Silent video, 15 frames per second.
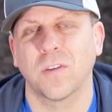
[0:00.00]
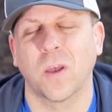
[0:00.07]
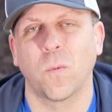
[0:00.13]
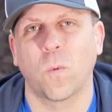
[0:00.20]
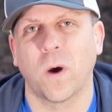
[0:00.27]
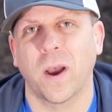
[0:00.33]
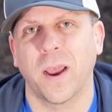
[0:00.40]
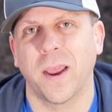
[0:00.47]
on
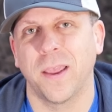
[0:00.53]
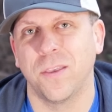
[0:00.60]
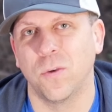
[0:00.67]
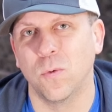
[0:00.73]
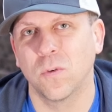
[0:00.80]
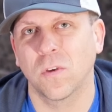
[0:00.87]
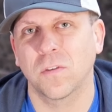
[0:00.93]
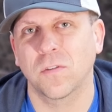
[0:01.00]
why I
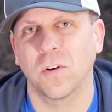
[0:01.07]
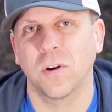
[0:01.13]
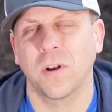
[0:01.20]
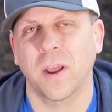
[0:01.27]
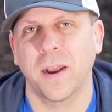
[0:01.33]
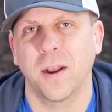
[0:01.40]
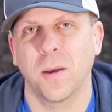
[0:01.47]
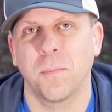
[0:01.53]
use a certain
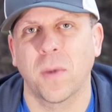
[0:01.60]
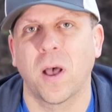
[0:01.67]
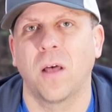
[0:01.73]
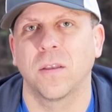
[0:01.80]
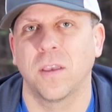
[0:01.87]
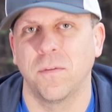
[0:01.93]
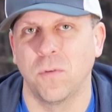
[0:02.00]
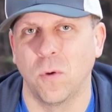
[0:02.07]
item,
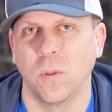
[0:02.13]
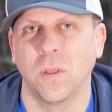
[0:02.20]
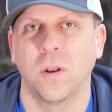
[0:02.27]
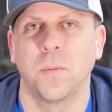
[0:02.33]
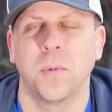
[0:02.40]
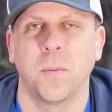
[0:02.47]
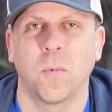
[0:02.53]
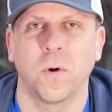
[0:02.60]
I'll give you a
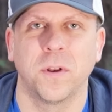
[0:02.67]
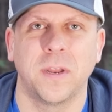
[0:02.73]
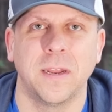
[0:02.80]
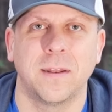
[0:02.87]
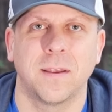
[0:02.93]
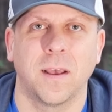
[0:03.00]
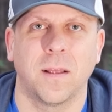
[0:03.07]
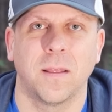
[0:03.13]
little bit more
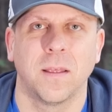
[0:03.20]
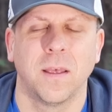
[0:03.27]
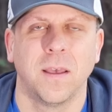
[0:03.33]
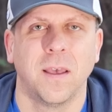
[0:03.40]
detail.